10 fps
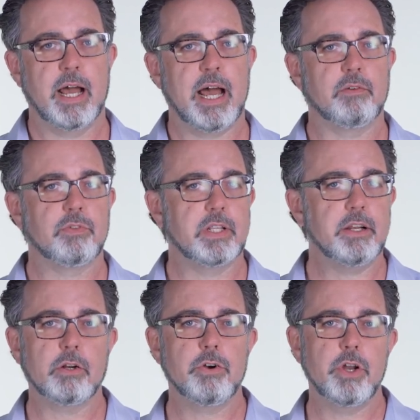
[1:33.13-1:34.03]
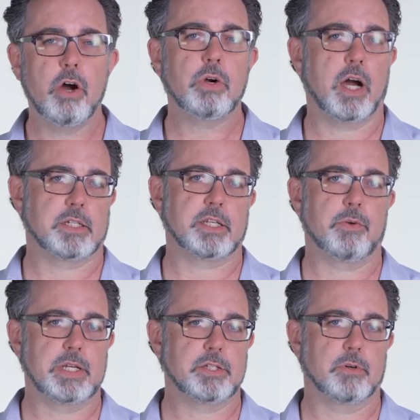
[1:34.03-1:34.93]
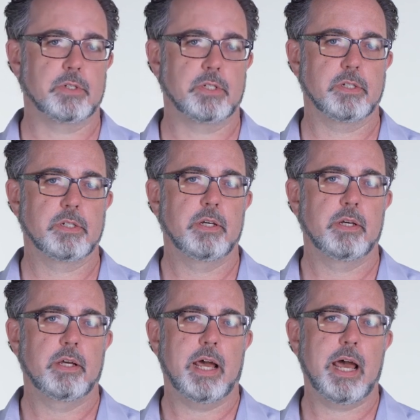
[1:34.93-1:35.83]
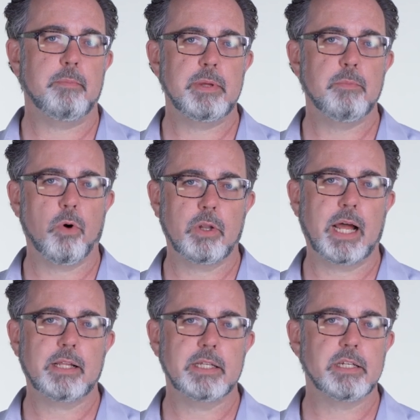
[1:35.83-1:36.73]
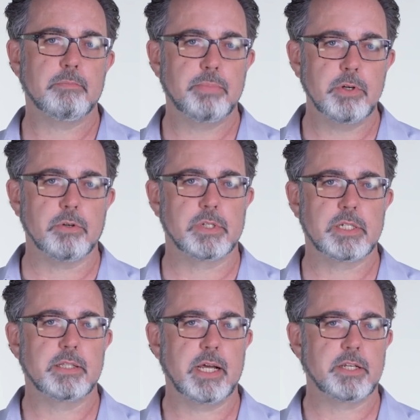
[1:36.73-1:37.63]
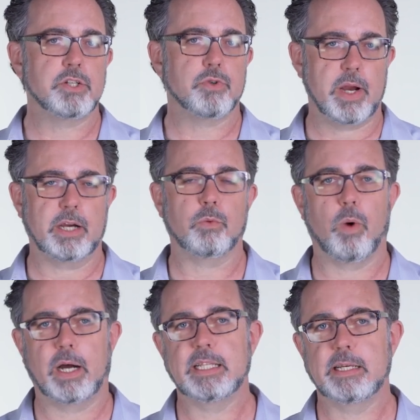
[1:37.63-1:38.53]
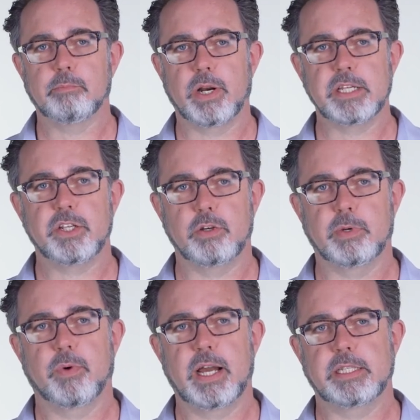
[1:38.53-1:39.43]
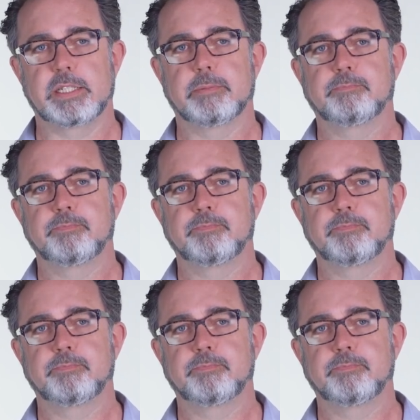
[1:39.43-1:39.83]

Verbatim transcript: have little or no cost in resources, and be more likely to boost than to shrink widely embraced human rights.